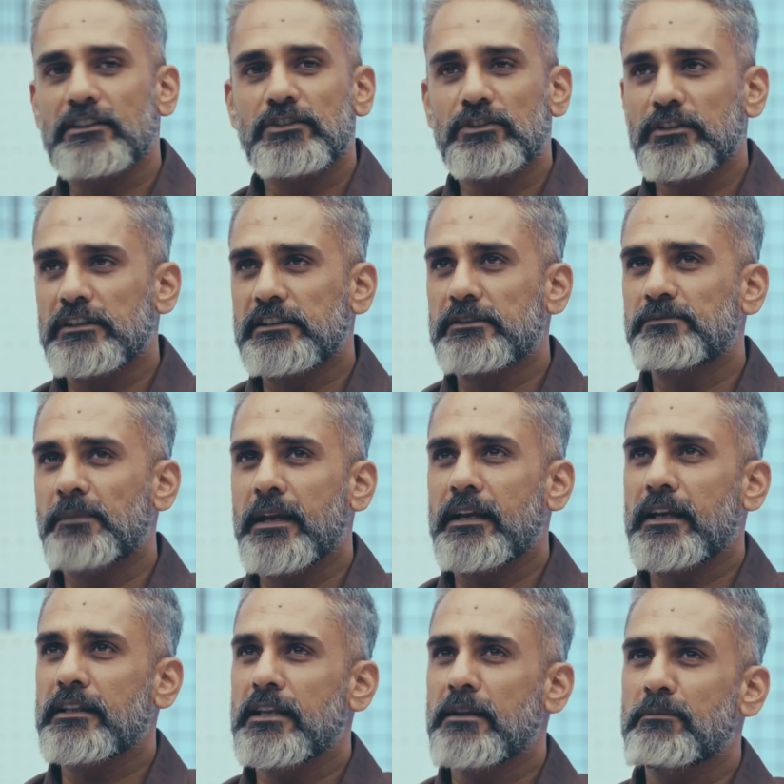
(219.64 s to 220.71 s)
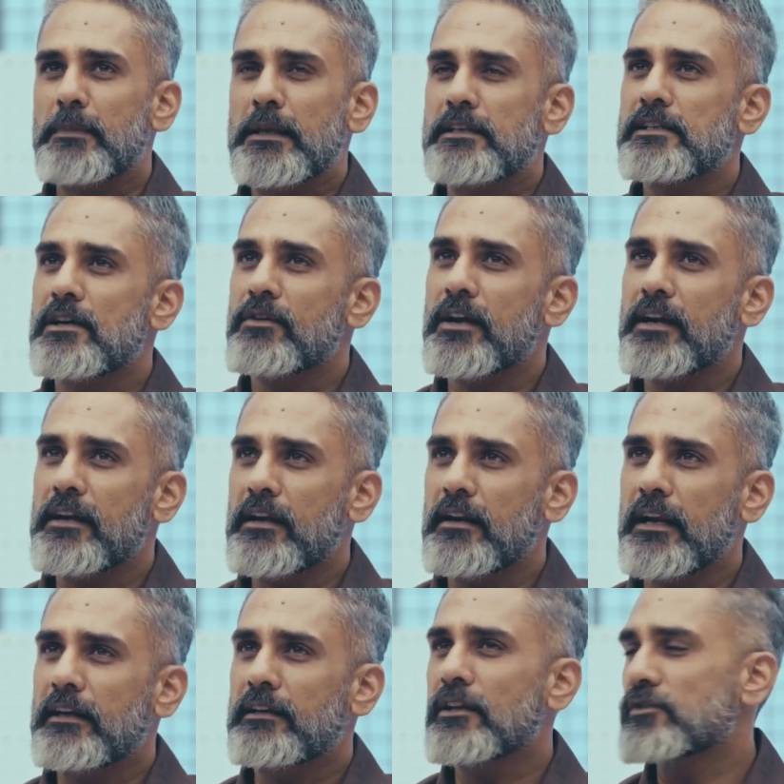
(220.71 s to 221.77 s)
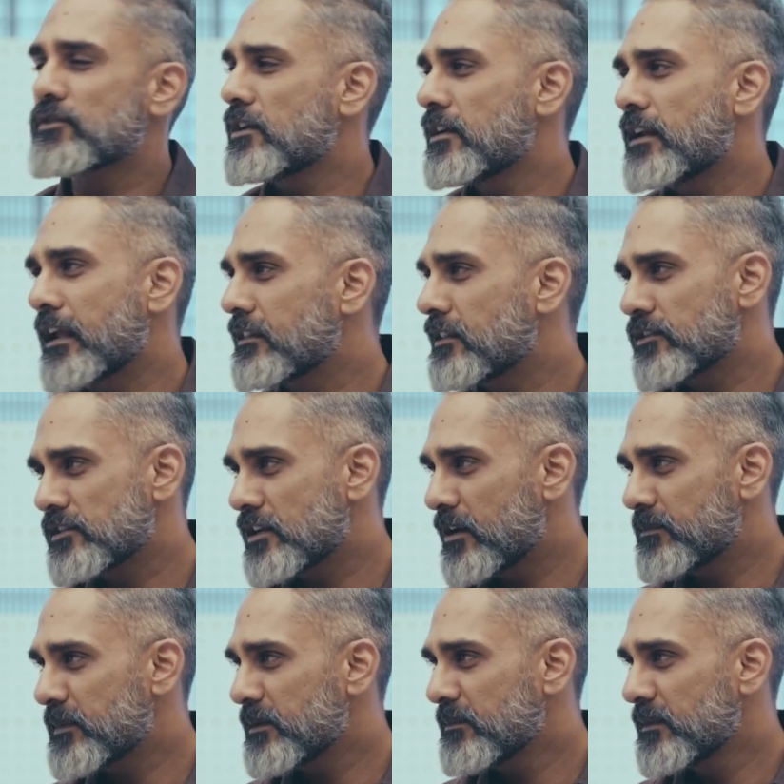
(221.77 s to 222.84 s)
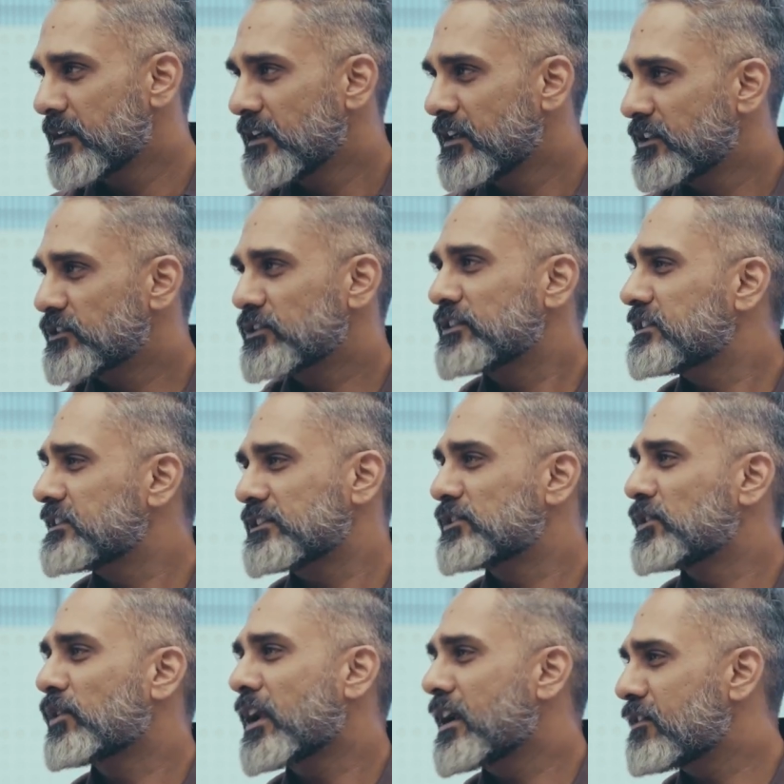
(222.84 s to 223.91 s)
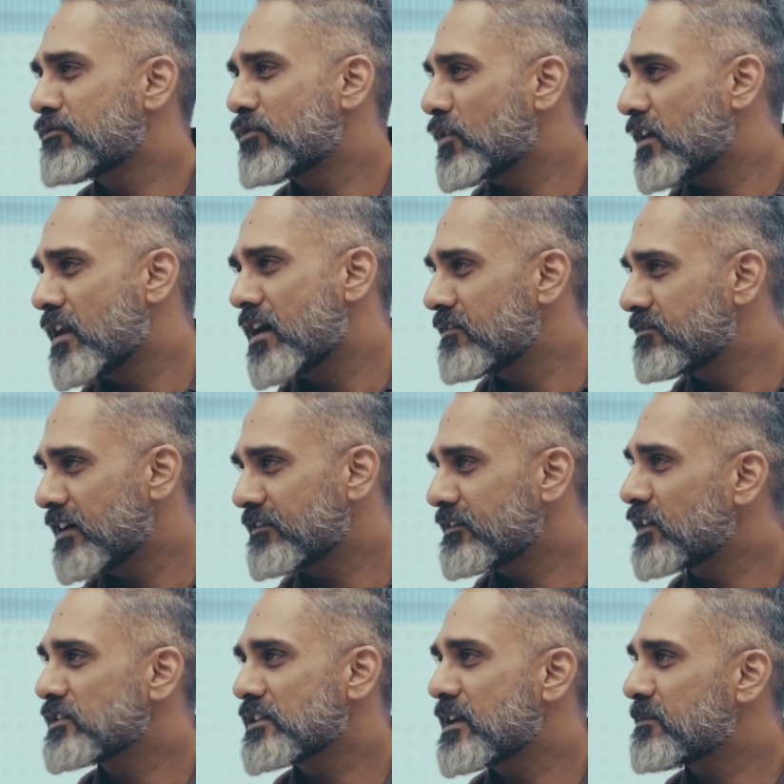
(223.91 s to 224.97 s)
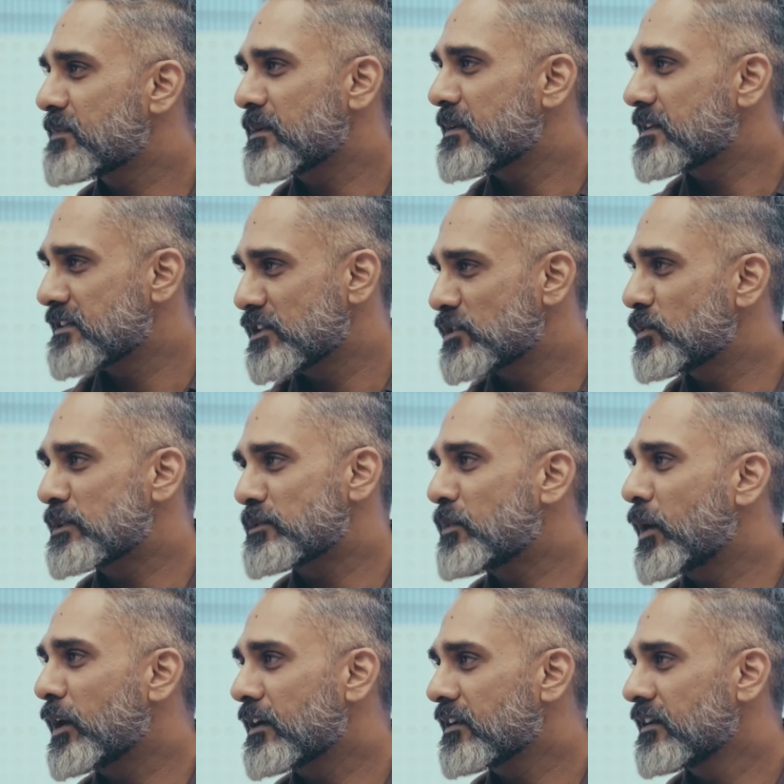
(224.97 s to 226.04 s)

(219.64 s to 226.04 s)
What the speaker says: so this bike I think peaks out at 8,000 and 9,000 RPM. So this is looking at 4,500, 5,000 RPM as the switch point.